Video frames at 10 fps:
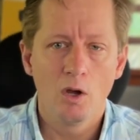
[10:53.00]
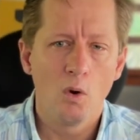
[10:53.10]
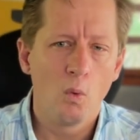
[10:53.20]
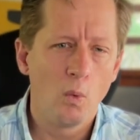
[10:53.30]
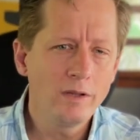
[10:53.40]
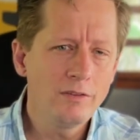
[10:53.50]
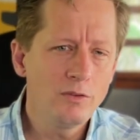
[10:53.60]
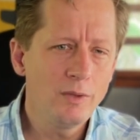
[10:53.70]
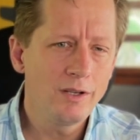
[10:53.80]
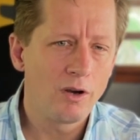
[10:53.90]
What do
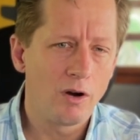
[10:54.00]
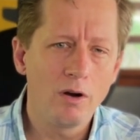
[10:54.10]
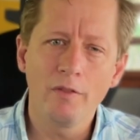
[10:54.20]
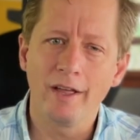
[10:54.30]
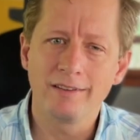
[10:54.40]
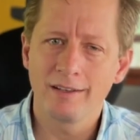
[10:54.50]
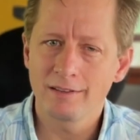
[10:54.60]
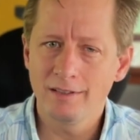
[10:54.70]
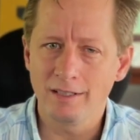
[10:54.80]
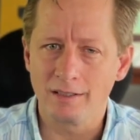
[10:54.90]
we call that
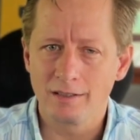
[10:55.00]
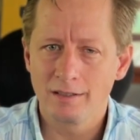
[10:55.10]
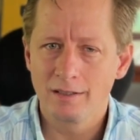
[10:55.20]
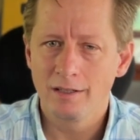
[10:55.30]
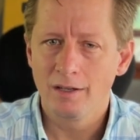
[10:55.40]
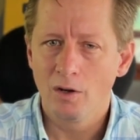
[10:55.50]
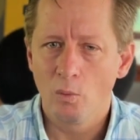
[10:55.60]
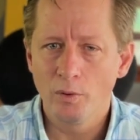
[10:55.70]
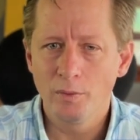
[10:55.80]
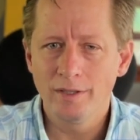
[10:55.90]
technique
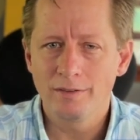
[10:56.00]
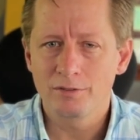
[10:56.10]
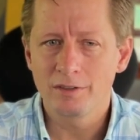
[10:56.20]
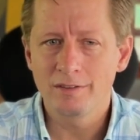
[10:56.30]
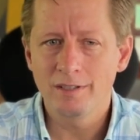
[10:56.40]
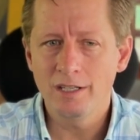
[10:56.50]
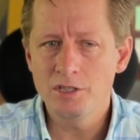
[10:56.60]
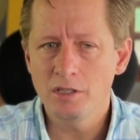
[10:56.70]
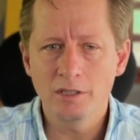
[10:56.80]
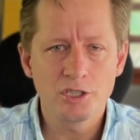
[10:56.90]
when we
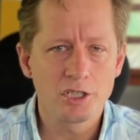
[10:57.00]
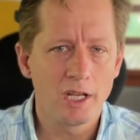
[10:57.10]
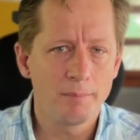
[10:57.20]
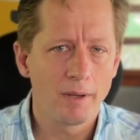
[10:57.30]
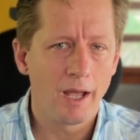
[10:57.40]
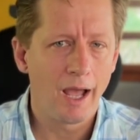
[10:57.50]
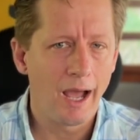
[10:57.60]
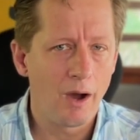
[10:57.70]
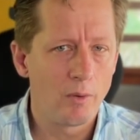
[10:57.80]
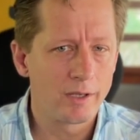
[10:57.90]
strategically shape
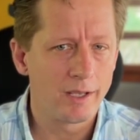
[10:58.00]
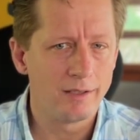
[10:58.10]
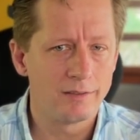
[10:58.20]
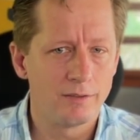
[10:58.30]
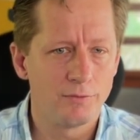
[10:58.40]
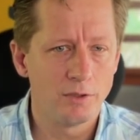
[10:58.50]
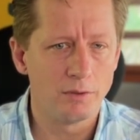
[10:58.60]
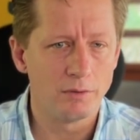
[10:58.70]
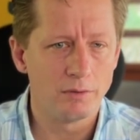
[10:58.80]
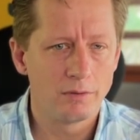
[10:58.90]
how a case is
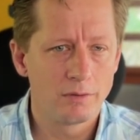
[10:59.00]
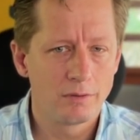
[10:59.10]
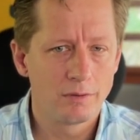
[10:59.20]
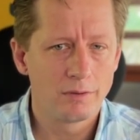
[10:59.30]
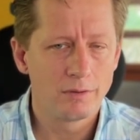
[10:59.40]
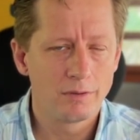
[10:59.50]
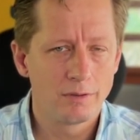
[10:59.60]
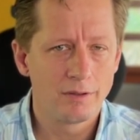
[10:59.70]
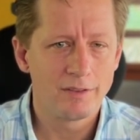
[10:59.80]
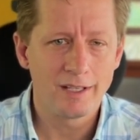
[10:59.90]
viewed?
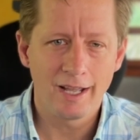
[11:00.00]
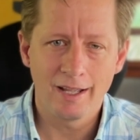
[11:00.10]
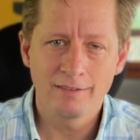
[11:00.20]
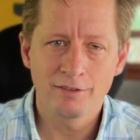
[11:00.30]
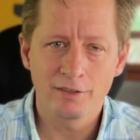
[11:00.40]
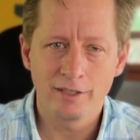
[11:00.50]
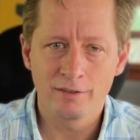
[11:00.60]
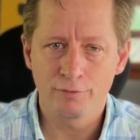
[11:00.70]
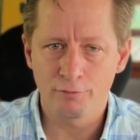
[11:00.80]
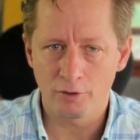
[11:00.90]
The answer is
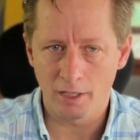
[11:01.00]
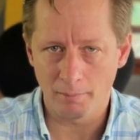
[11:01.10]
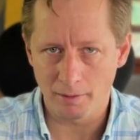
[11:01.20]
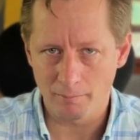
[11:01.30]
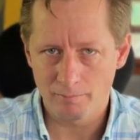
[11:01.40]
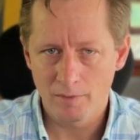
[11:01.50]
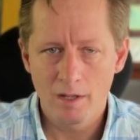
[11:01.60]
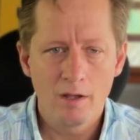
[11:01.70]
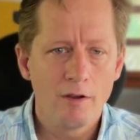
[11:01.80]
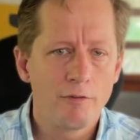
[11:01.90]
framing.
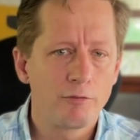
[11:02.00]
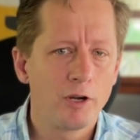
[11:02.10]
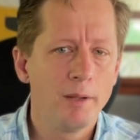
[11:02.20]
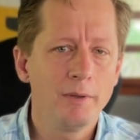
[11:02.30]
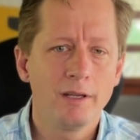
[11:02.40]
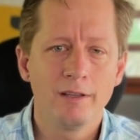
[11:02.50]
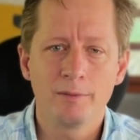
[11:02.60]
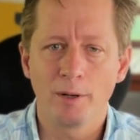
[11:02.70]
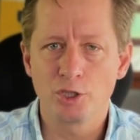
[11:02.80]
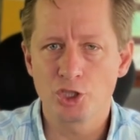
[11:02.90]
Framing is
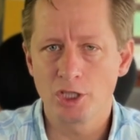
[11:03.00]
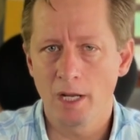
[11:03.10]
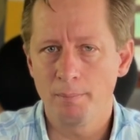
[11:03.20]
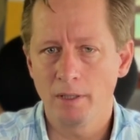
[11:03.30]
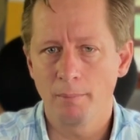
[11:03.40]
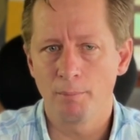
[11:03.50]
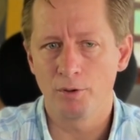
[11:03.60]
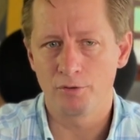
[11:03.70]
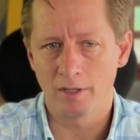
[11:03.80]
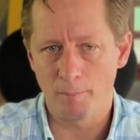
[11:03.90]
about shaping
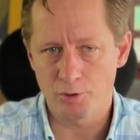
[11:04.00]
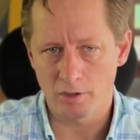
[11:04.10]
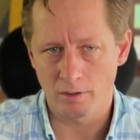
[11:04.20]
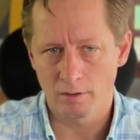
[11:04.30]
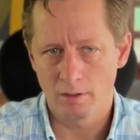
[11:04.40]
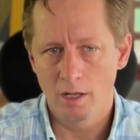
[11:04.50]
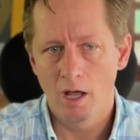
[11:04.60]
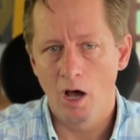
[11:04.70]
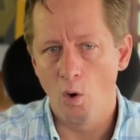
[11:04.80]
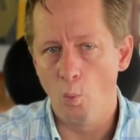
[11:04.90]
perception.
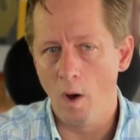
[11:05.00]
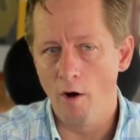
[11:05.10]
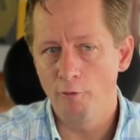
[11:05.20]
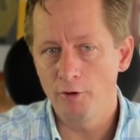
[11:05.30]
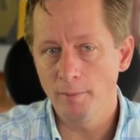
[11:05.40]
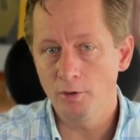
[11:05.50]
A well-framed